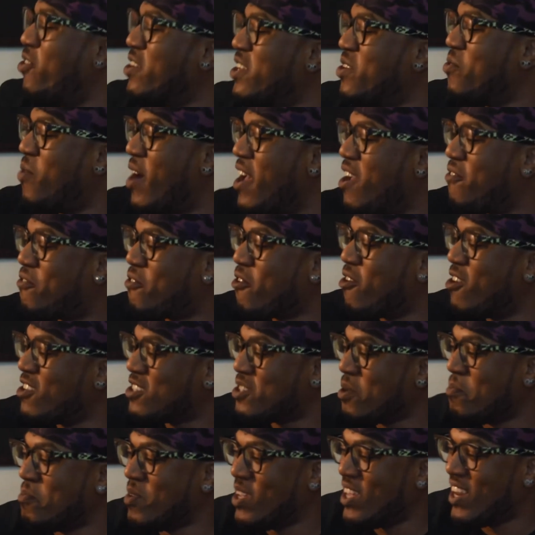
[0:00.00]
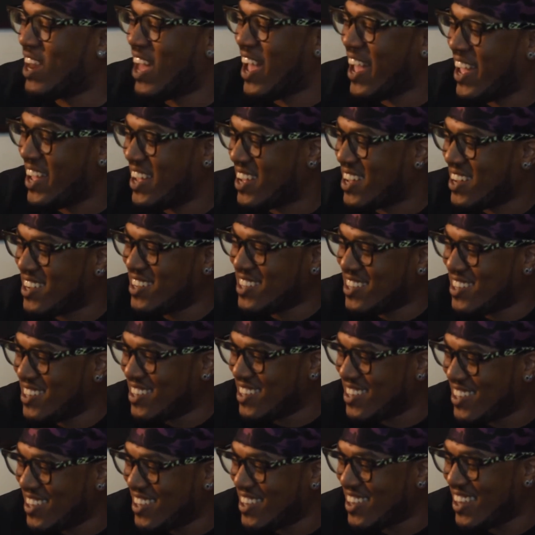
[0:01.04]
way for it to be like
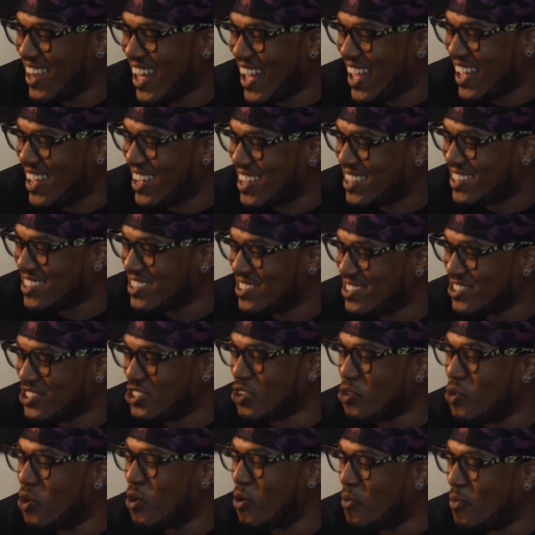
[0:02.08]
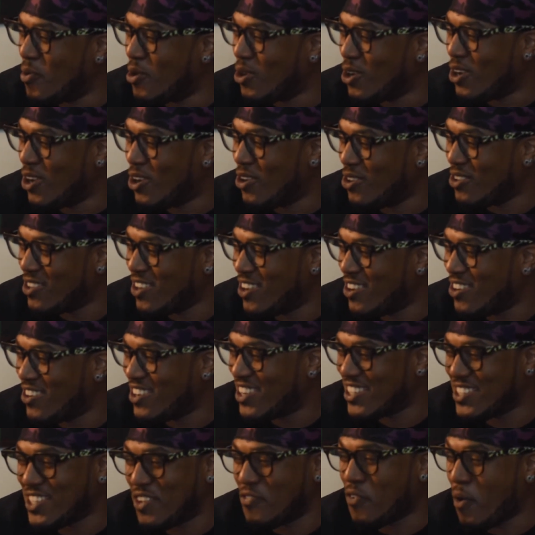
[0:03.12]
doable though. Because
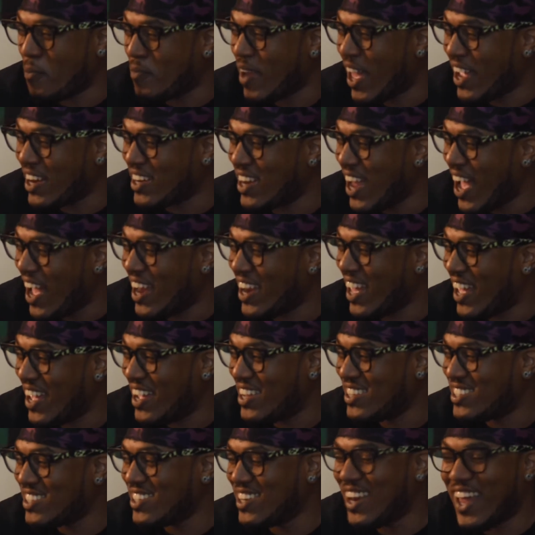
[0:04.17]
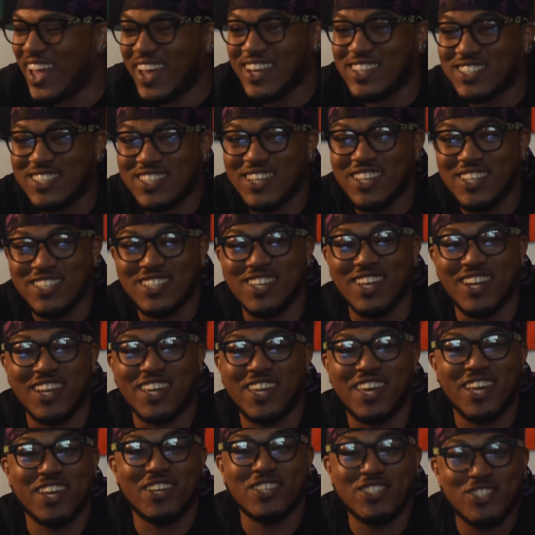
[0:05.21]
if I'm like not aging, like shit is gonna
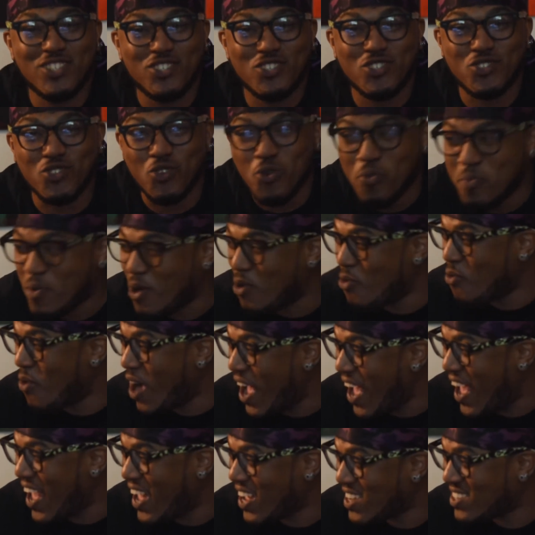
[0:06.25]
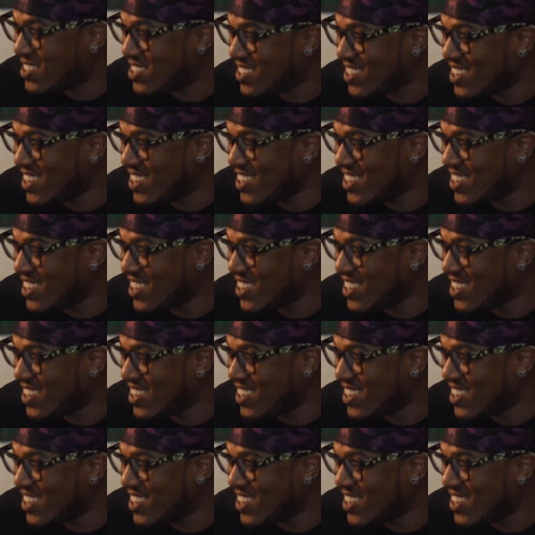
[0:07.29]
get super whack, son.